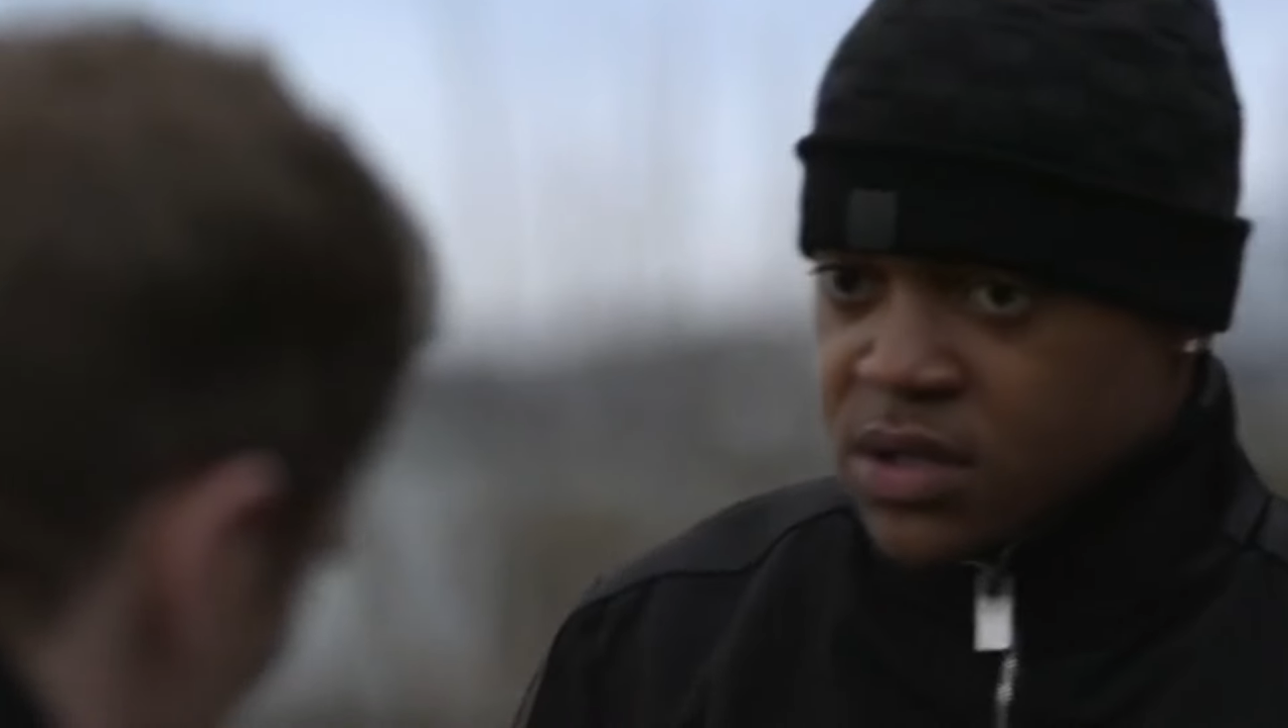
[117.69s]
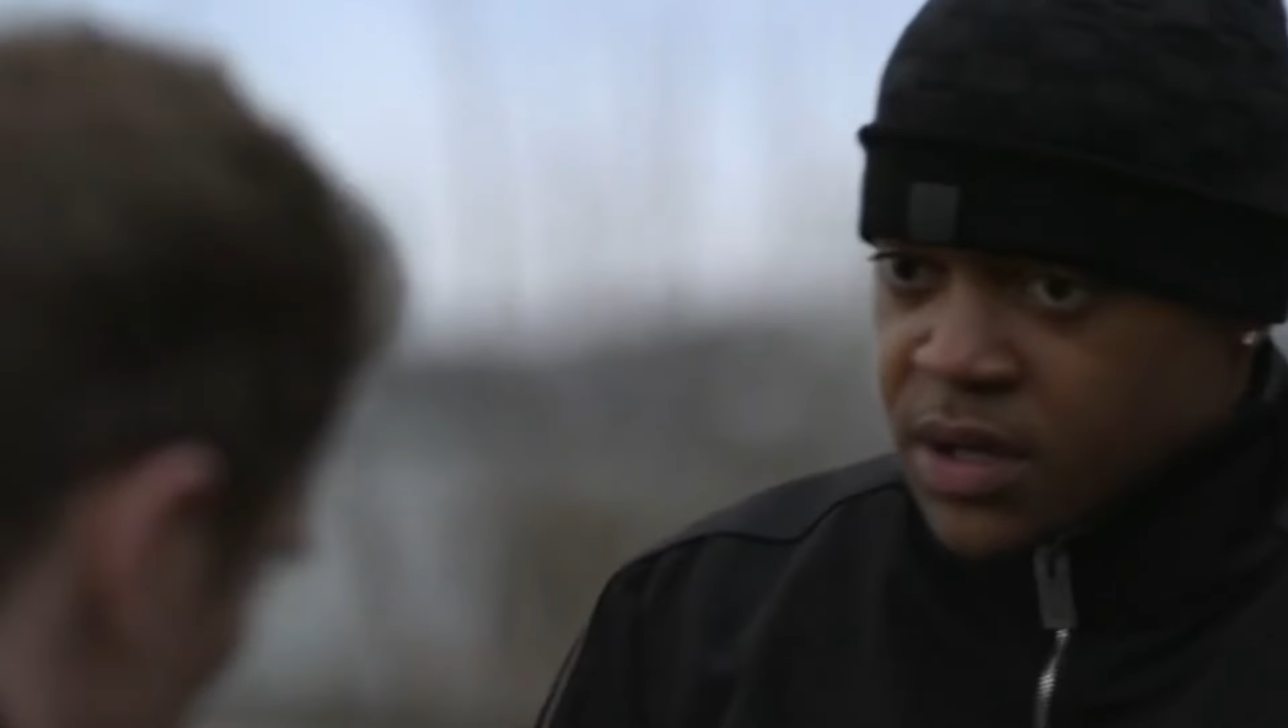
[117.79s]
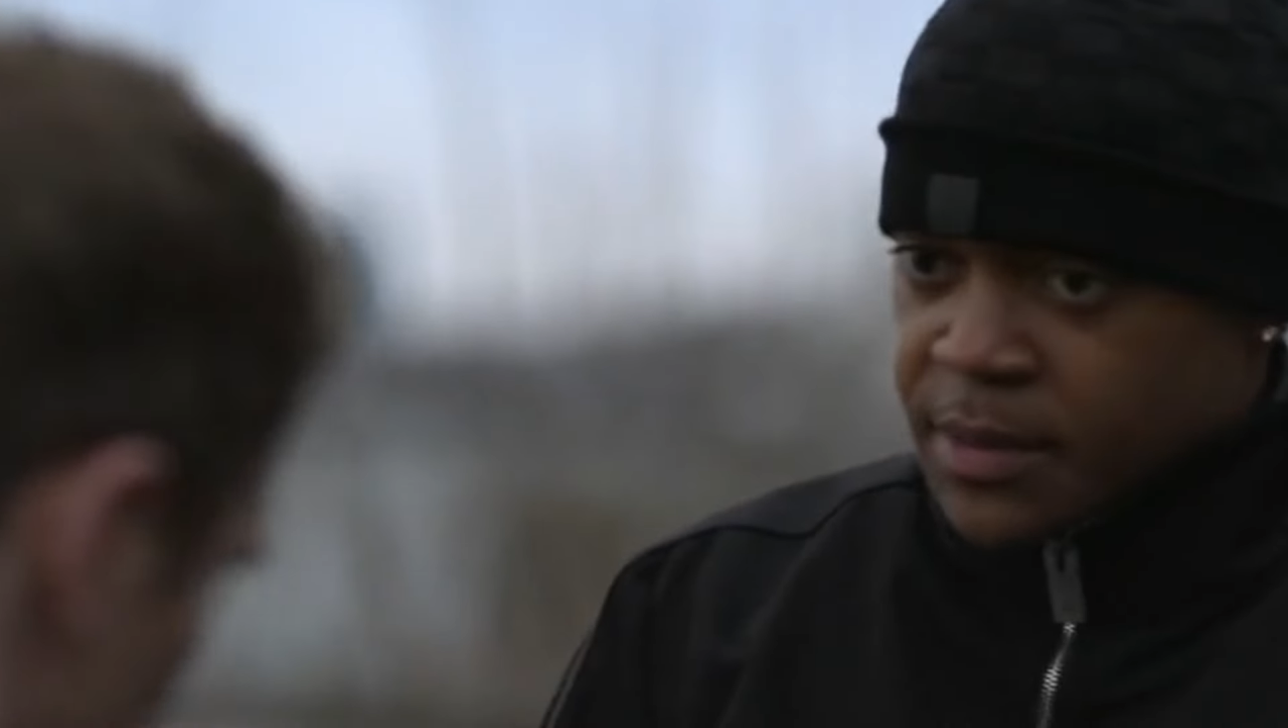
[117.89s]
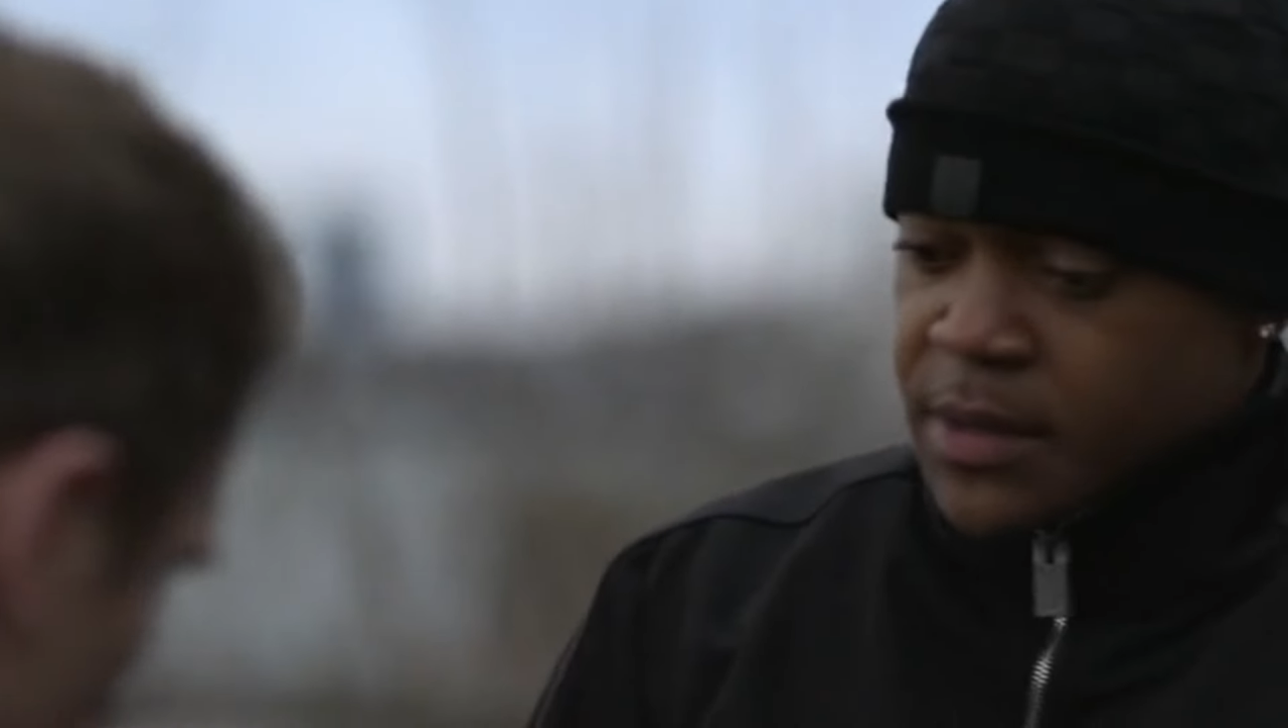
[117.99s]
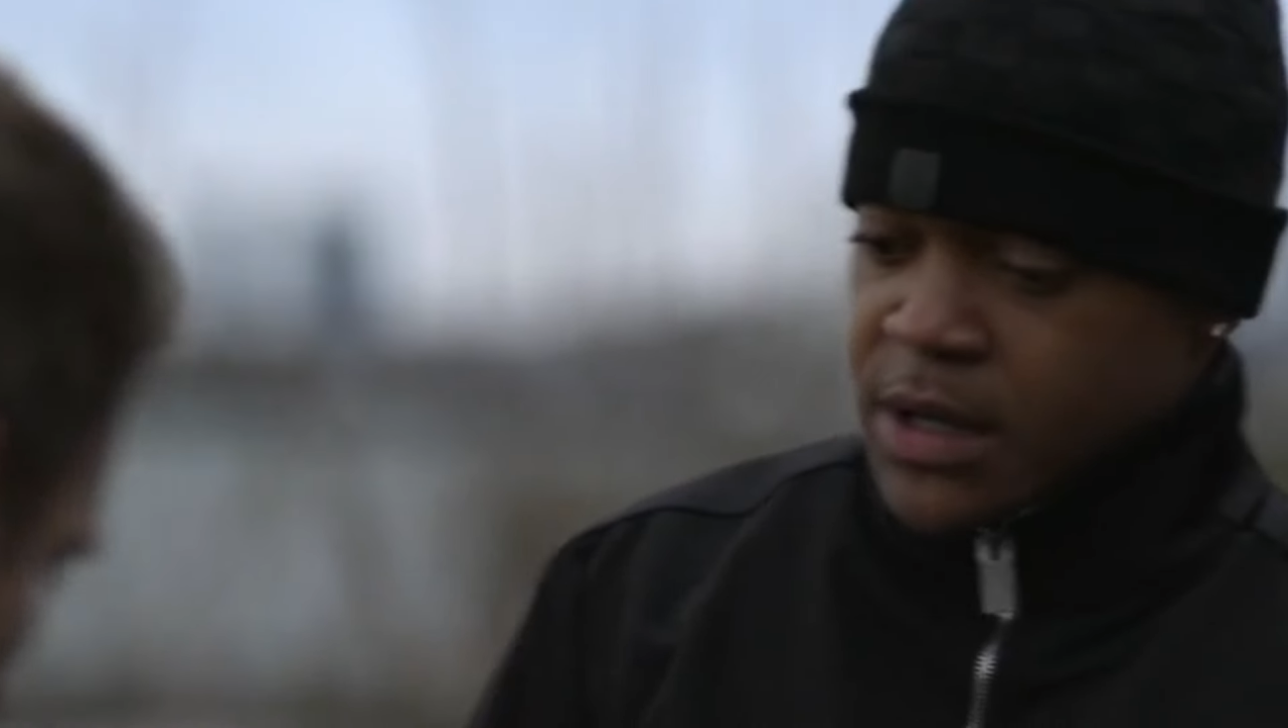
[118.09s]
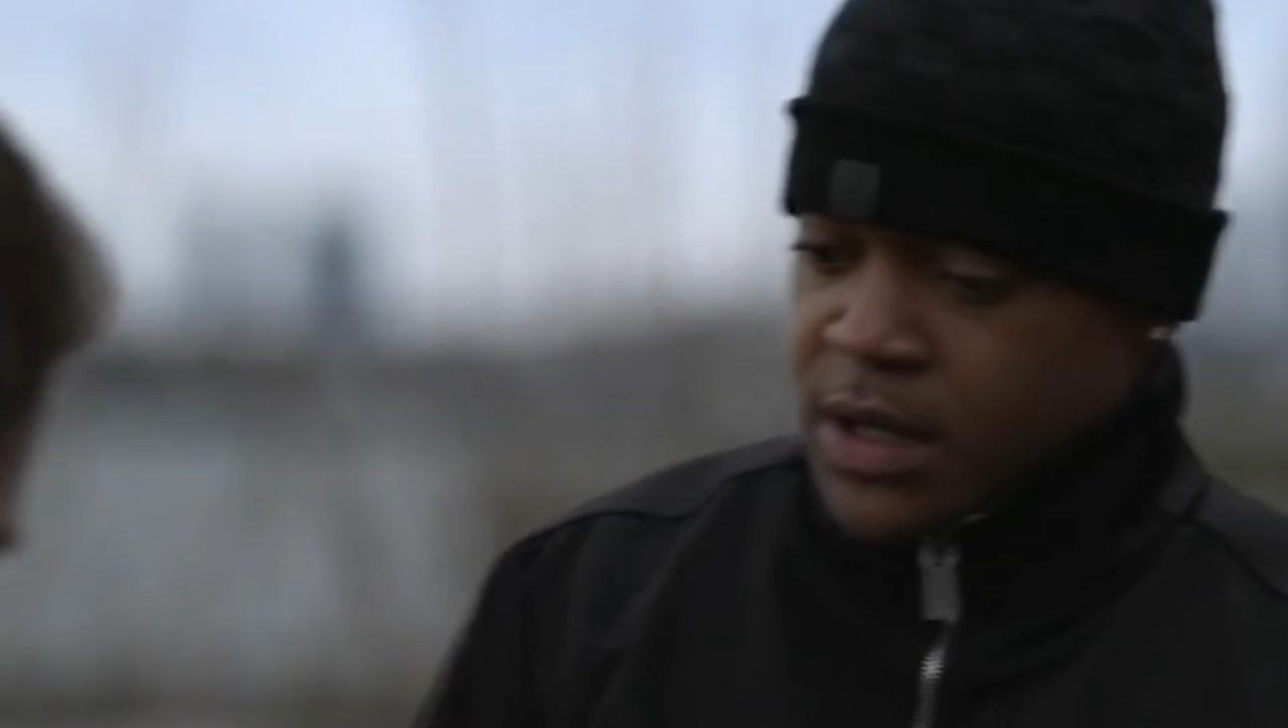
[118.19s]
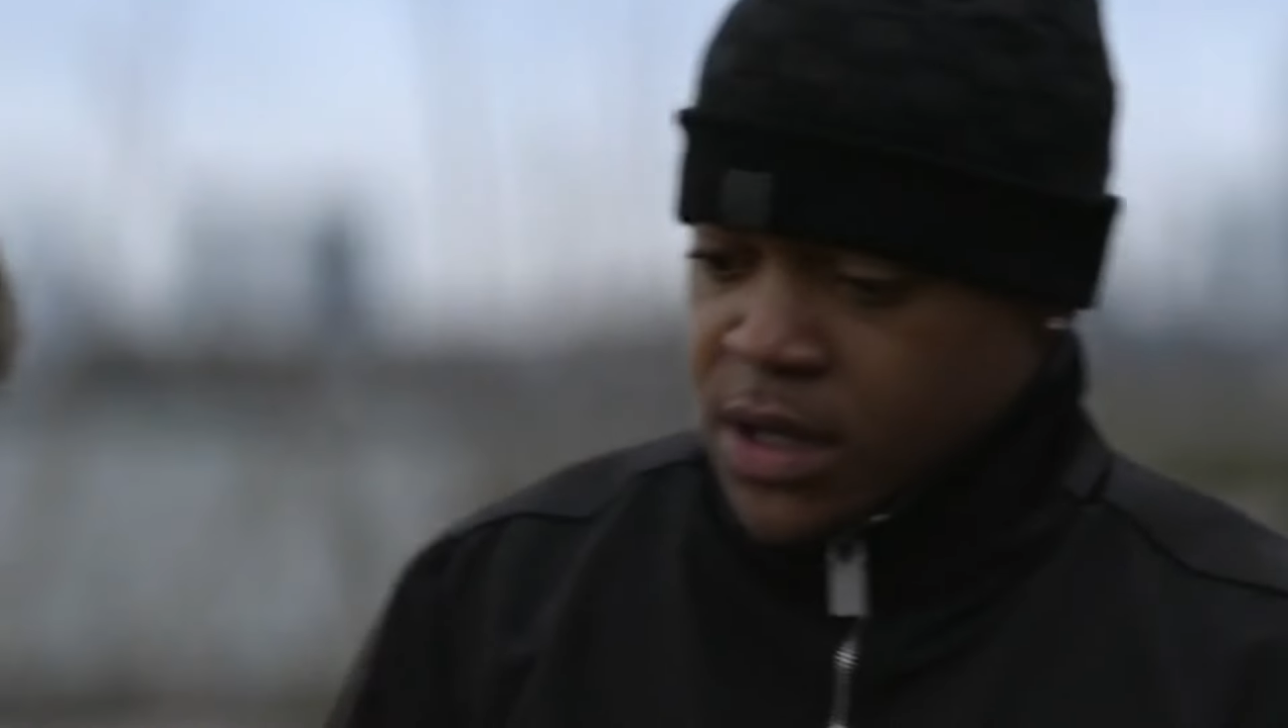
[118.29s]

of funny to